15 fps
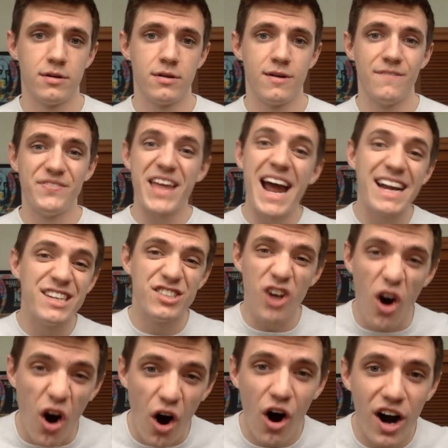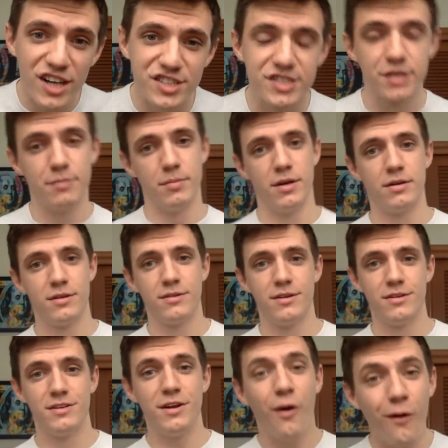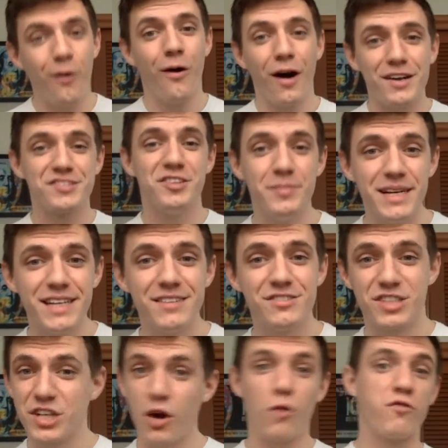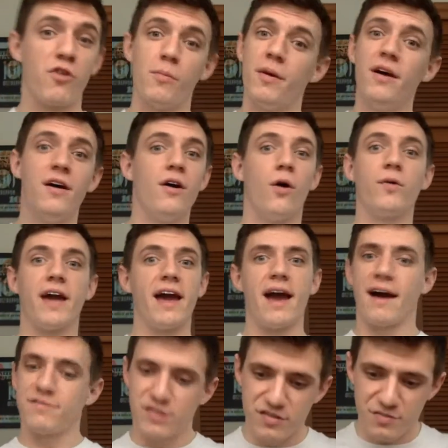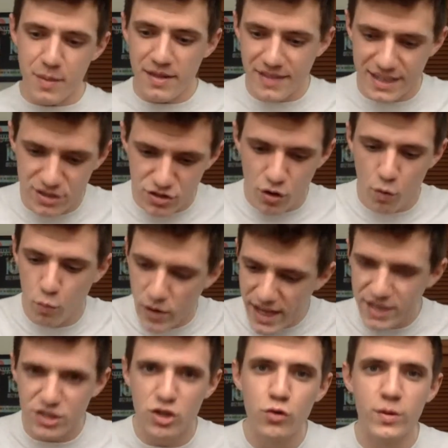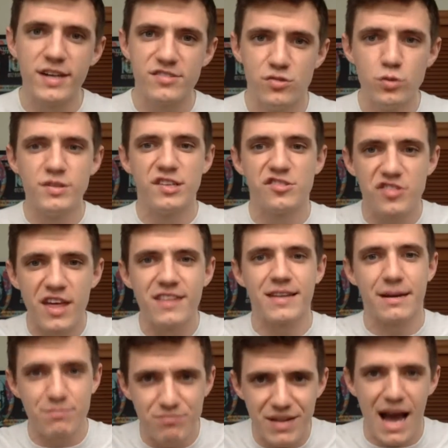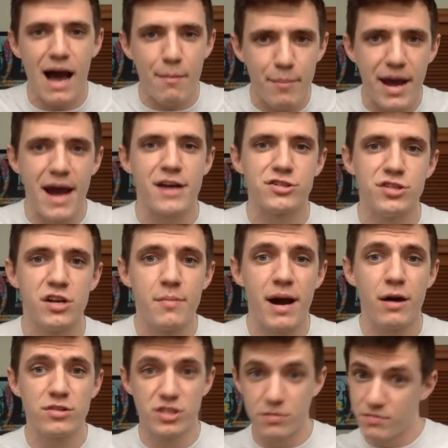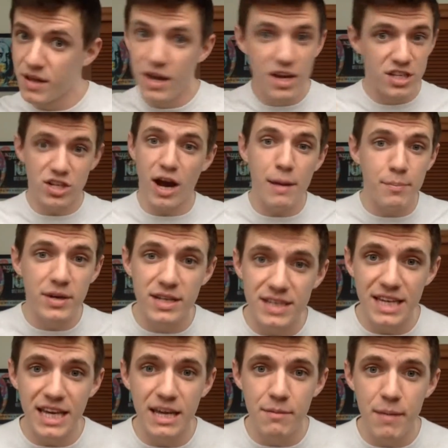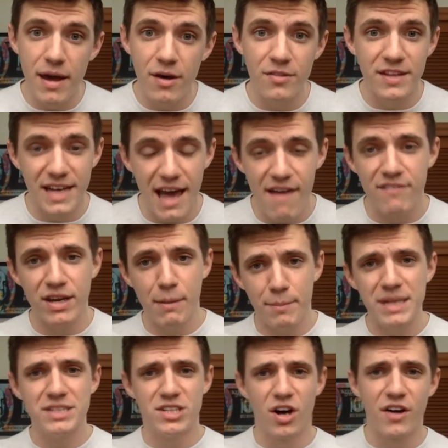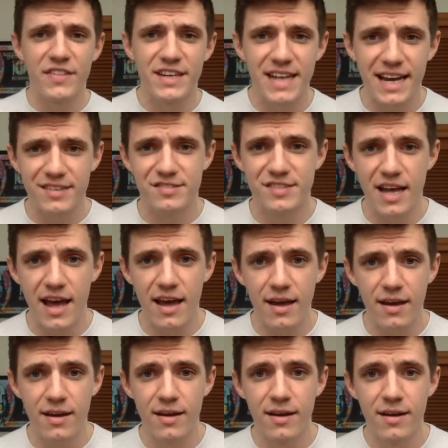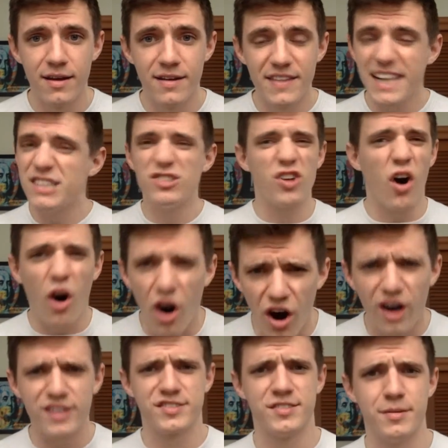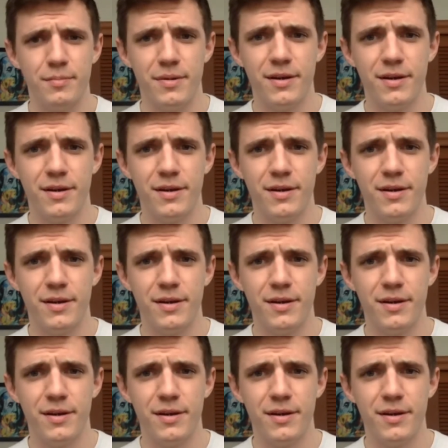That is awesome. You know how awesome it is to go from, okay, I have to spend a week, 2 weeks doing this thing I'm not passionate about, to typing an email and then having it be done the next day? That is awesome.